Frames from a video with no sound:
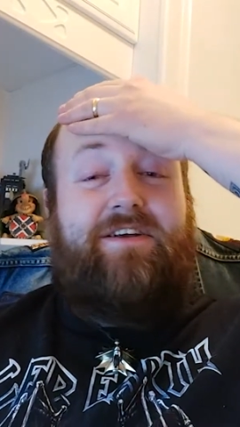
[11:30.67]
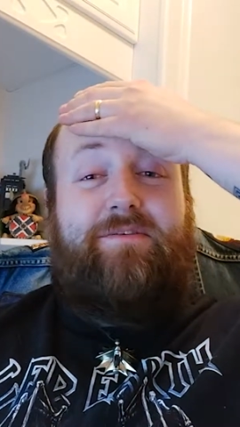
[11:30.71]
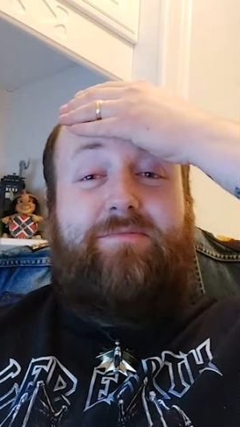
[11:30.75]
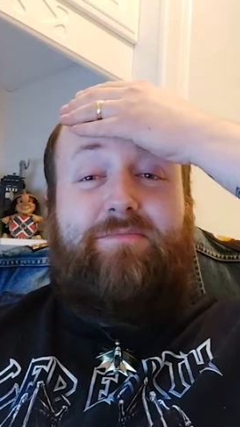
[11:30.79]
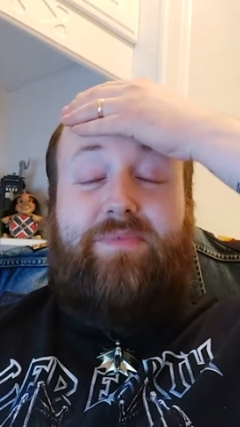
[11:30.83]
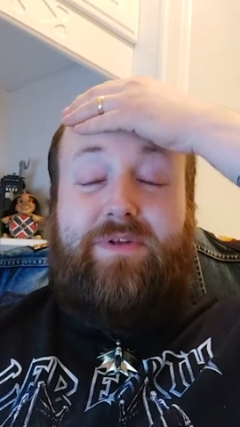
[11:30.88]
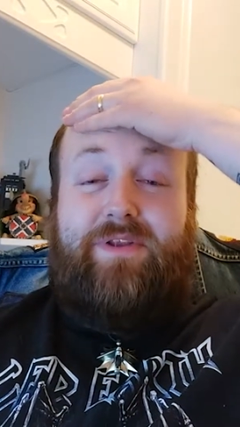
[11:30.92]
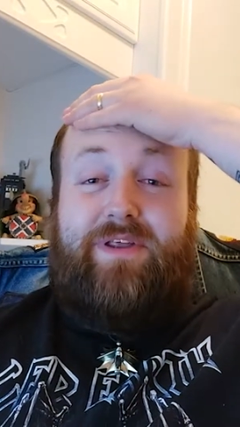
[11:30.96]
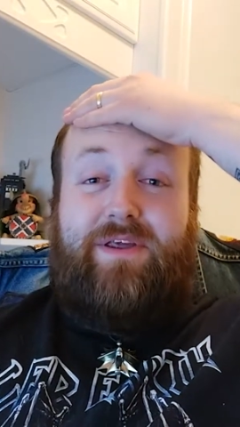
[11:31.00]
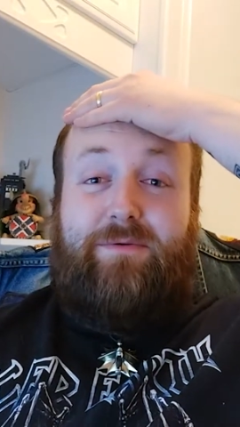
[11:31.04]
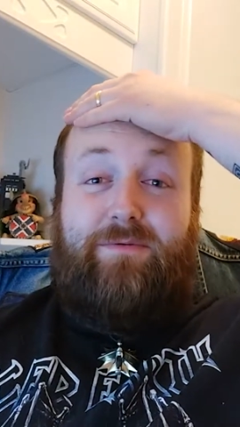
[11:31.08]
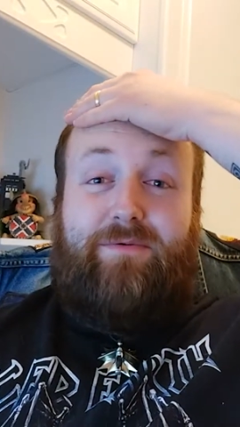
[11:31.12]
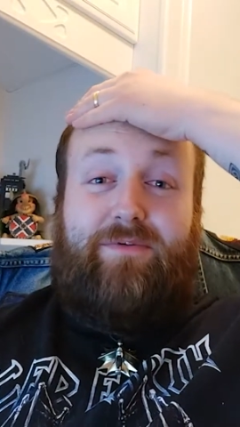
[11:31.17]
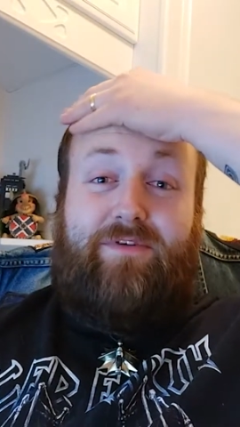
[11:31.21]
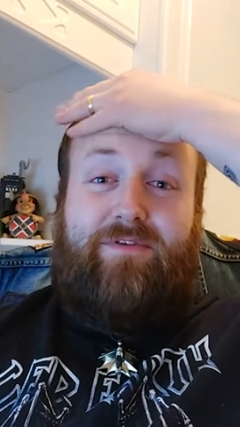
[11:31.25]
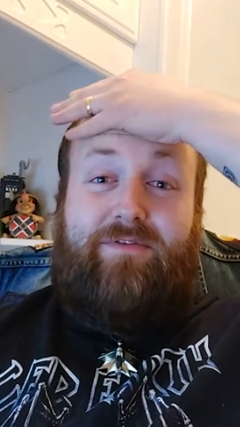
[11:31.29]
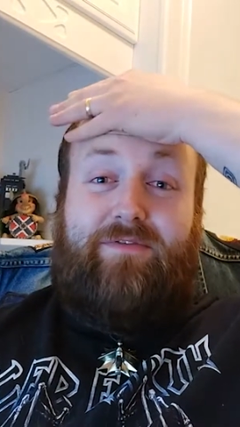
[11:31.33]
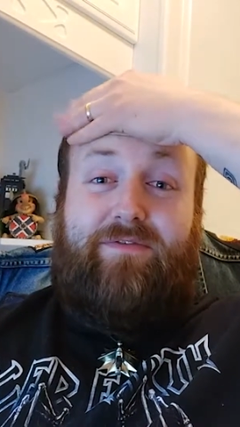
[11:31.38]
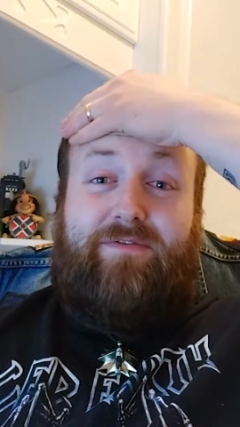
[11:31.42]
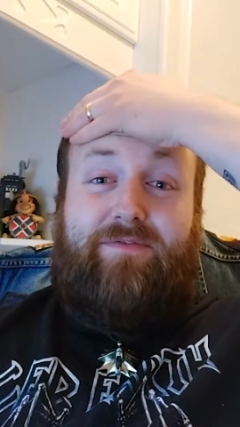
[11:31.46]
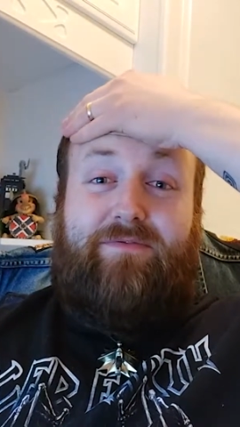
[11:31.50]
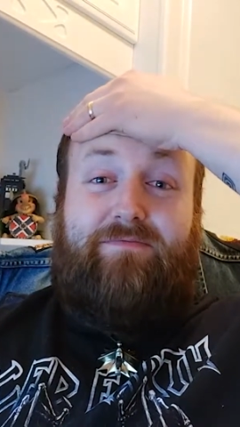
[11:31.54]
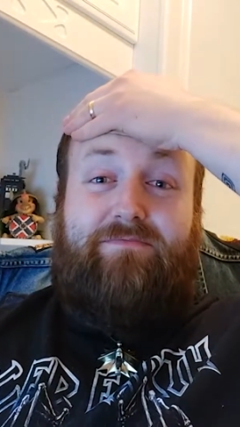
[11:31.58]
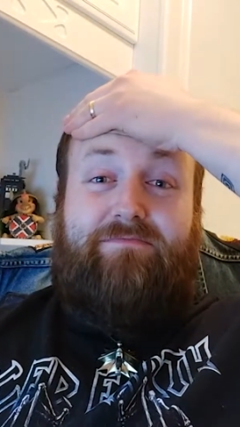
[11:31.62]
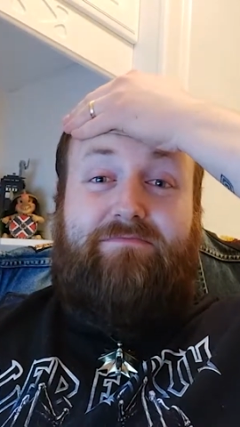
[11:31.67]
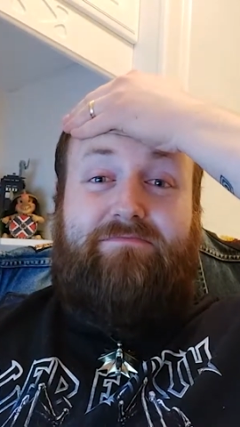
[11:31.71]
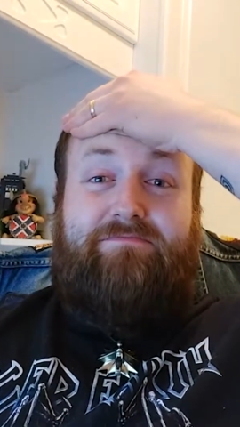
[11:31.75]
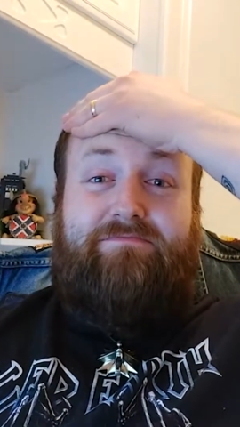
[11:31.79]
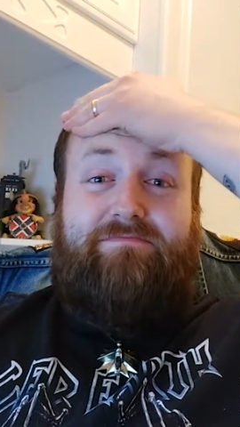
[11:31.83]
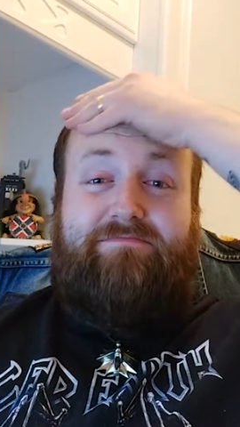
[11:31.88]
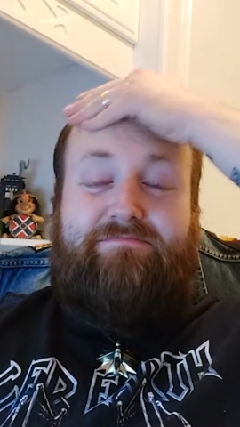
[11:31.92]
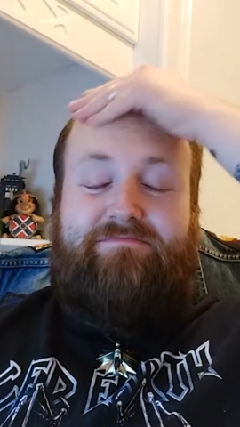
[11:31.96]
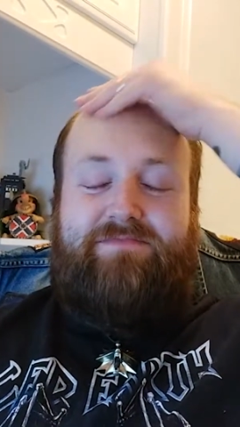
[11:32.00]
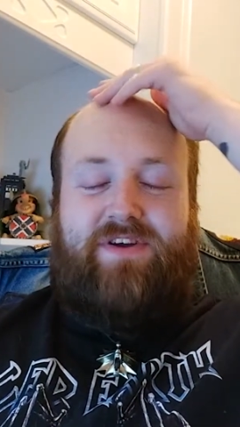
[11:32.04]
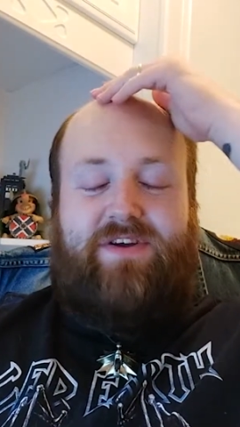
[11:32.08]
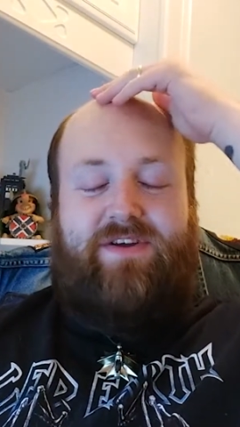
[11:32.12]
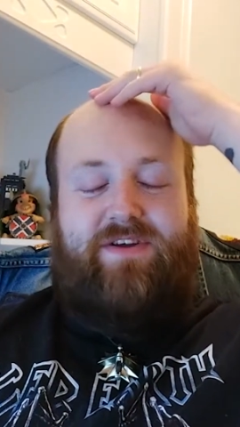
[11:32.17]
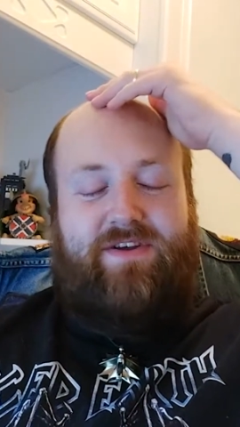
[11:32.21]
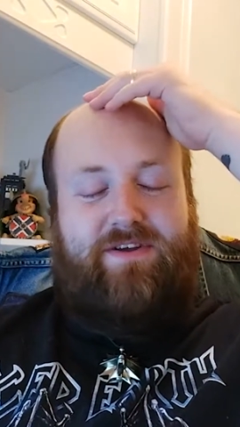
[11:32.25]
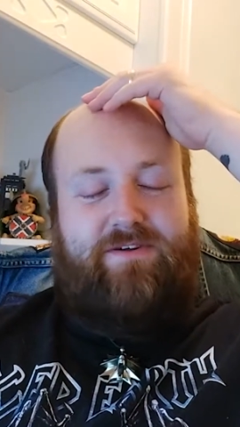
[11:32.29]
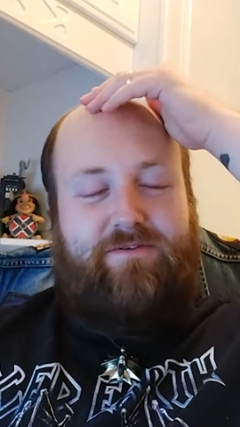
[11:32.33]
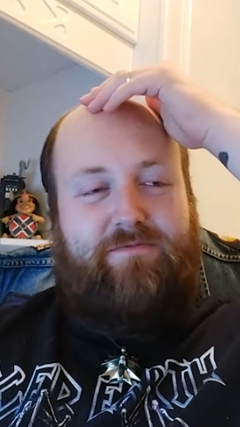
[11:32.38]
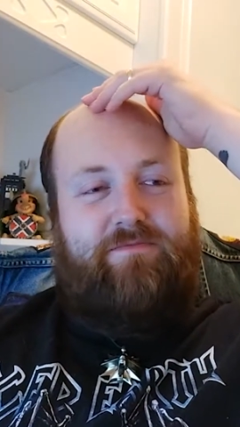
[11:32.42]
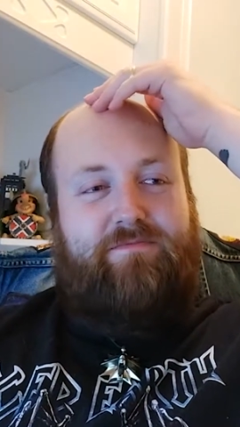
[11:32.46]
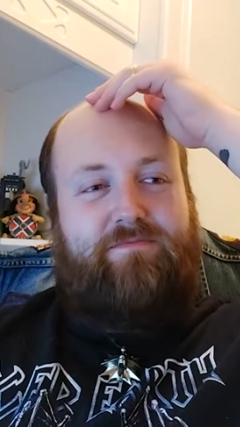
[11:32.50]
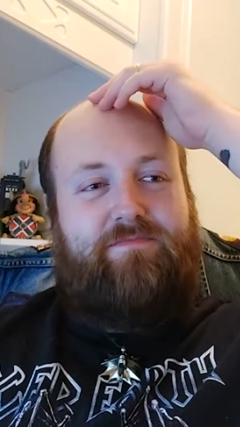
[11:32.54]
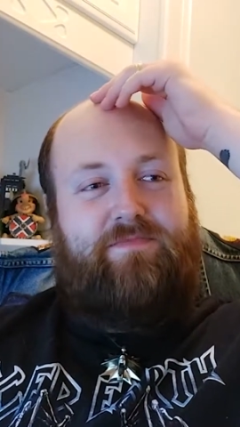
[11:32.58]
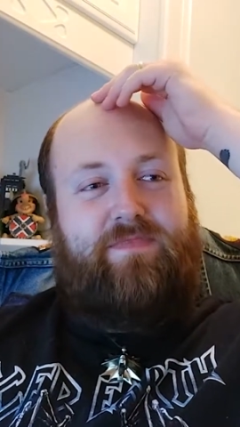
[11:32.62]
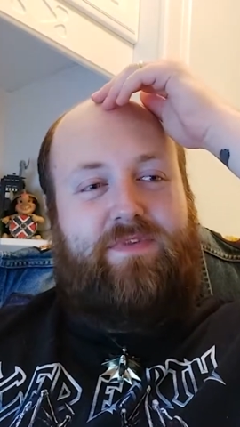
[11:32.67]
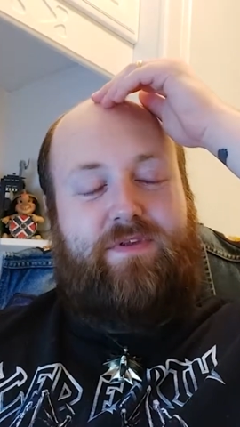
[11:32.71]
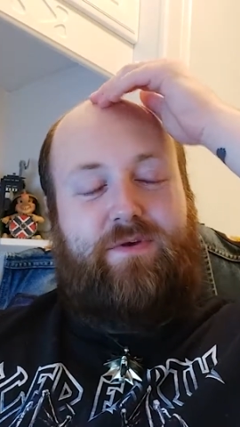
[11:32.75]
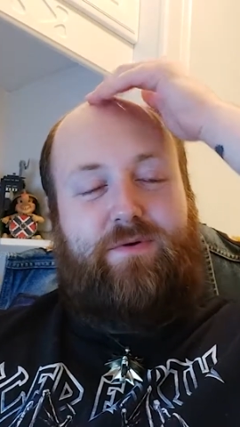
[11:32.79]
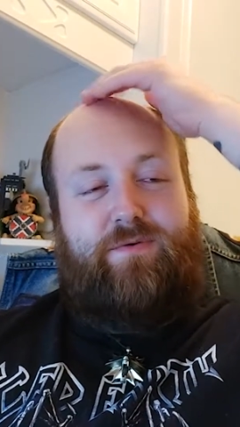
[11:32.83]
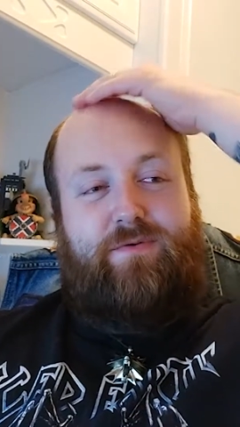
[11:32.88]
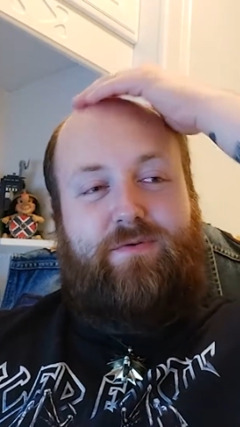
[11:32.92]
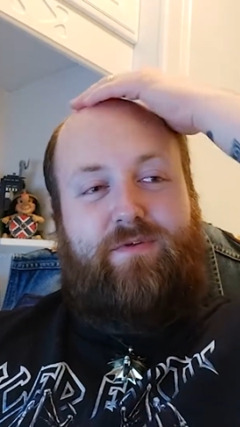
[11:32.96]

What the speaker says: But he was don't